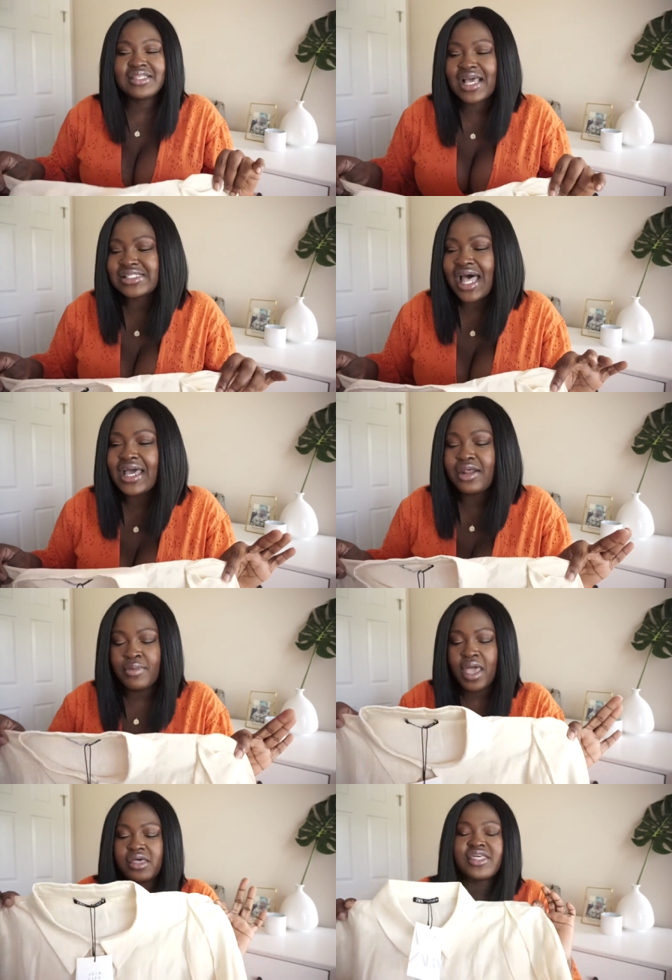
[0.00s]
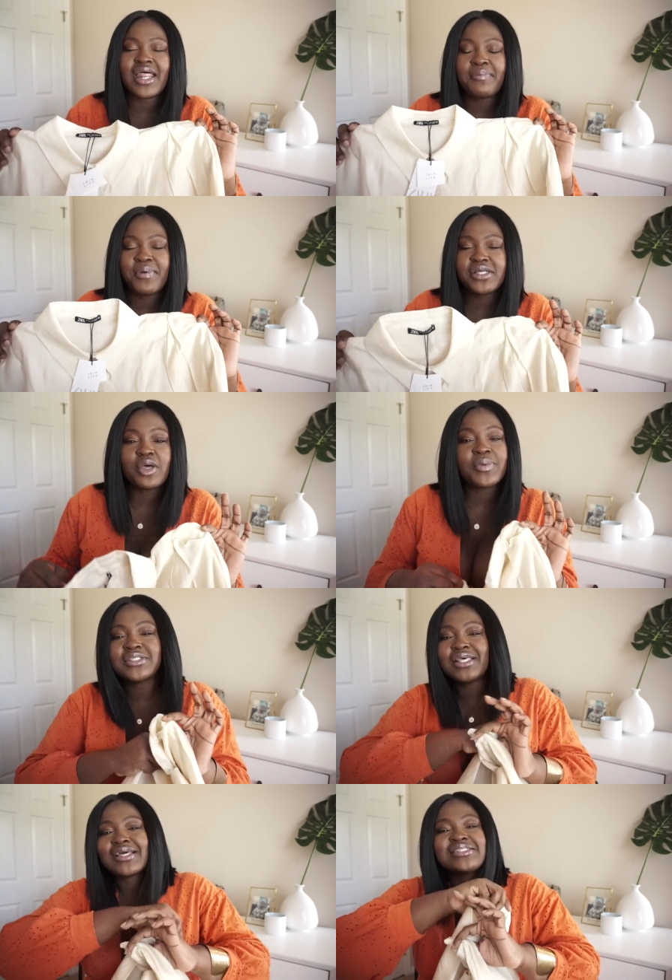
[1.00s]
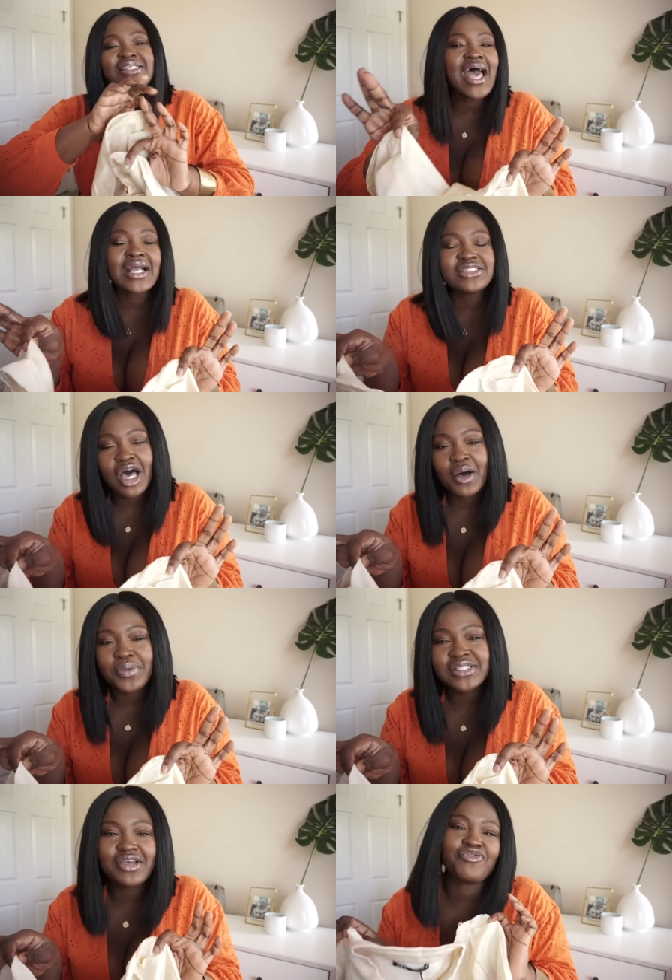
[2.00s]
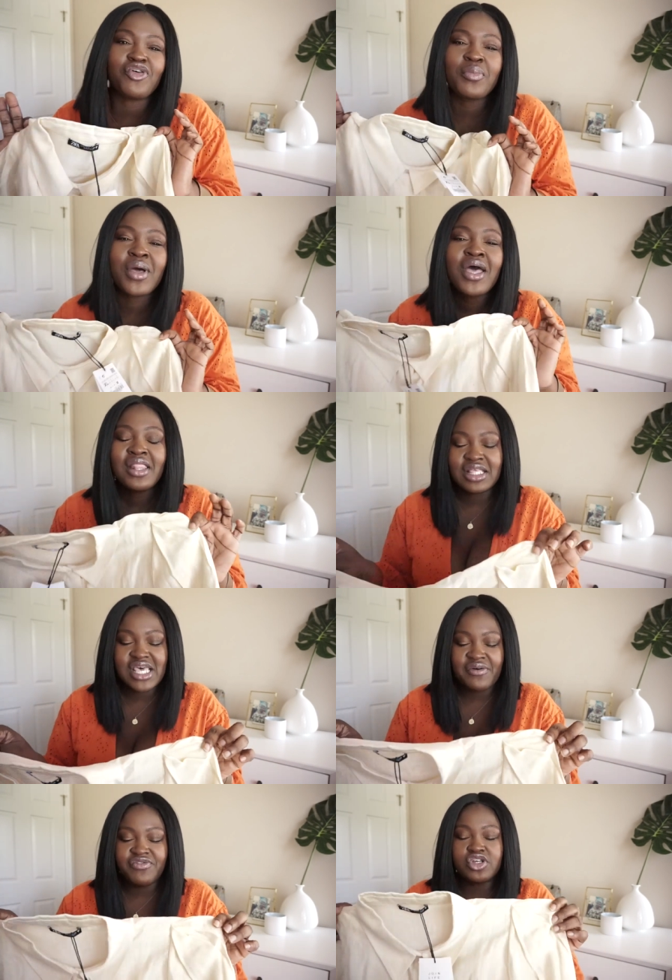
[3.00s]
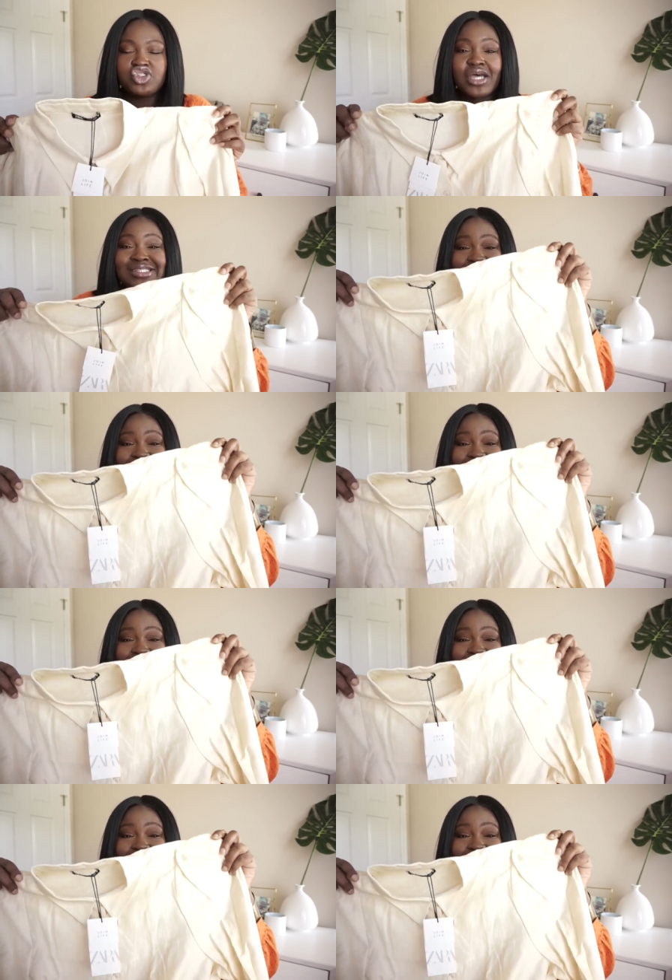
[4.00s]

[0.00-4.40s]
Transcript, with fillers: next item that I picked up is the exact opposite from the taffeta dress